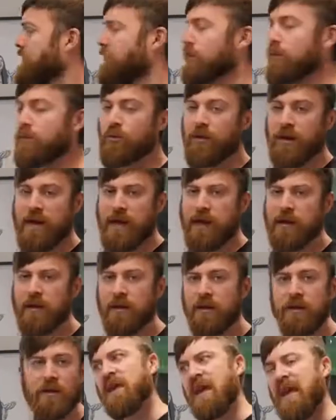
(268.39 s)
from
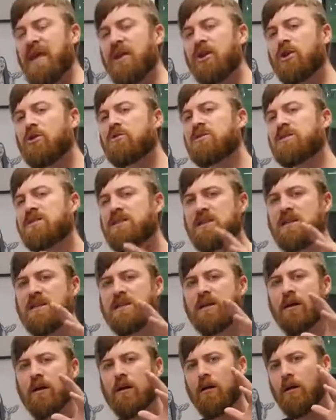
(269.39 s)
reality, can you
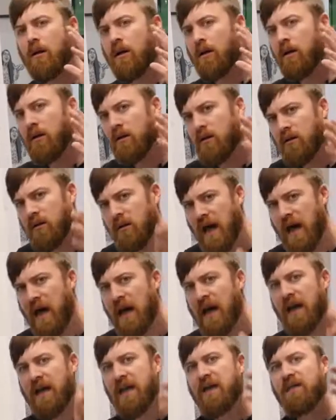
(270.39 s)
see
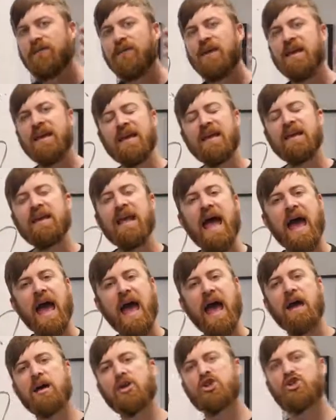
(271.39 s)
live in
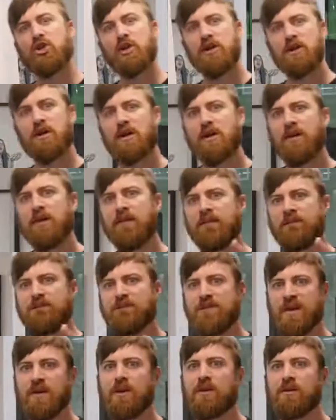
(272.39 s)
action
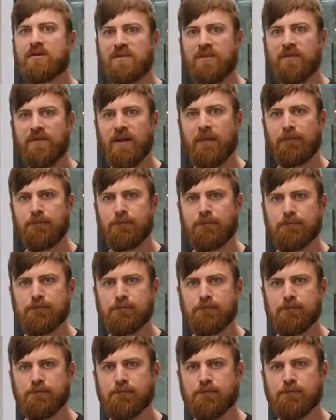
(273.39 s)
videos of them?
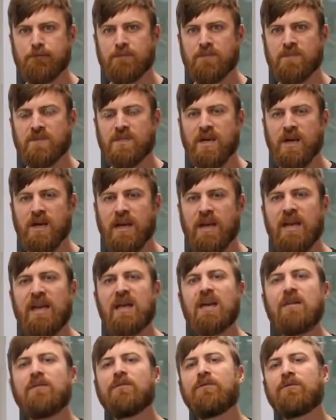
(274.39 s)
Okay,
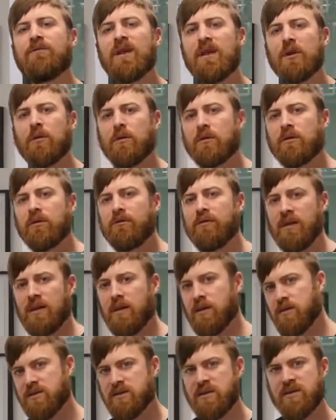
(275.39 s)
in-field
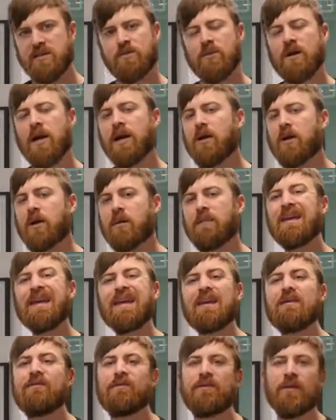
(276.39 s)
videos. That's what I call them,
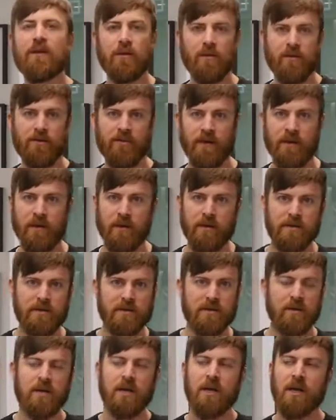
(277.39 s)
in-field
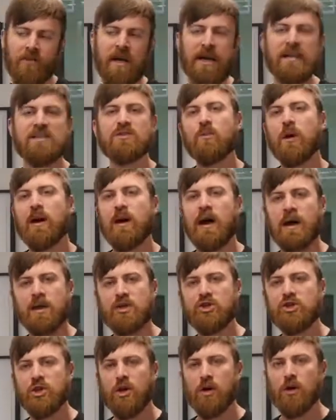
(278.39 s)
videos. That's why I
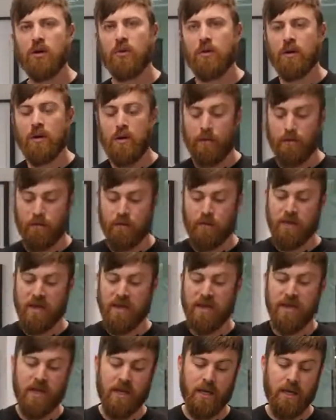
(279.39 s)
show
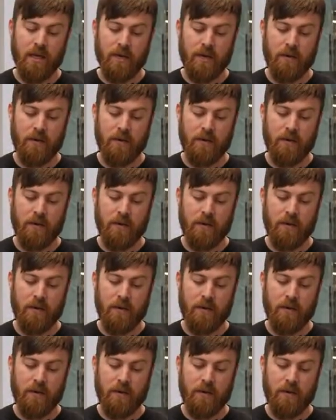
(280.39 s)
me